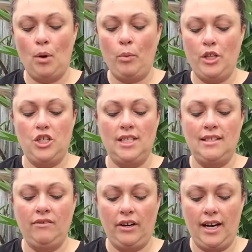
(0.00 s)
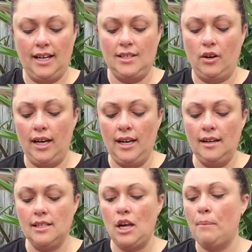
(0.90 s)
which is very exciting.
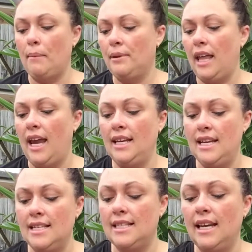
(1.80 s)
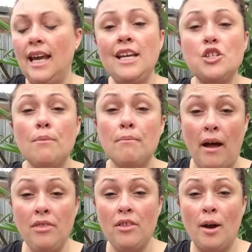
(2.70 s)
So my plan is that each
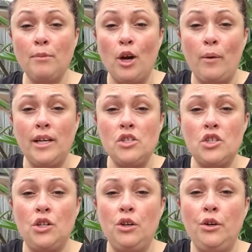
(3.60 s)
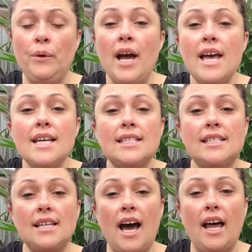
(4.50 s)
month I'm going to
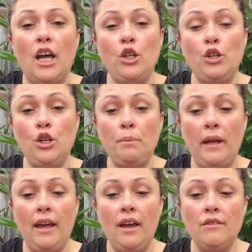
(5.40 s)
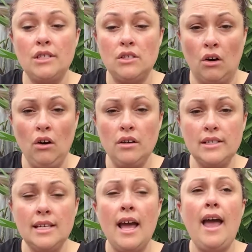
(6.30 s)
start a new pair of socks,